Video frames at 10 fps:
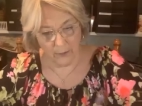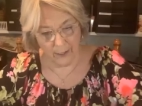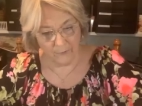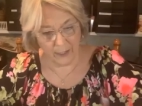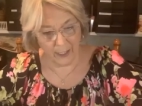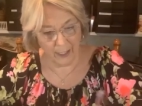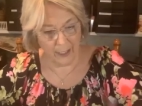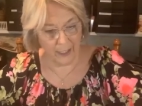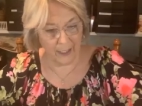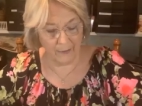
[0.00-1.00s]
You have to
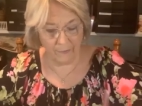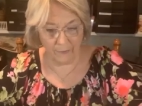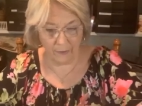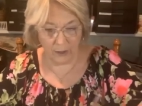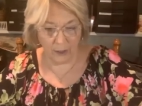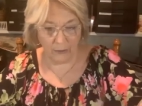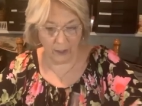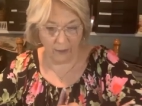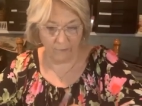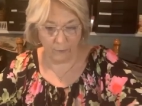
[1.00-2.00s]
have, you know,
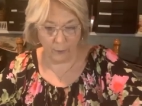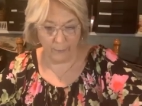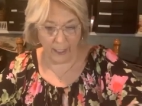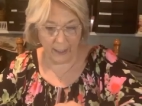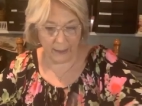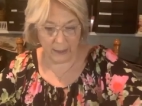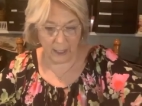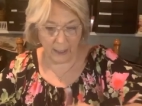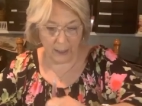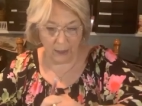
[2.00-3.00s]
a comfortable mat to
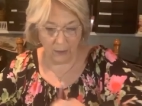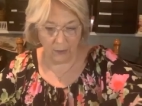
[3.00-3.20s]
stand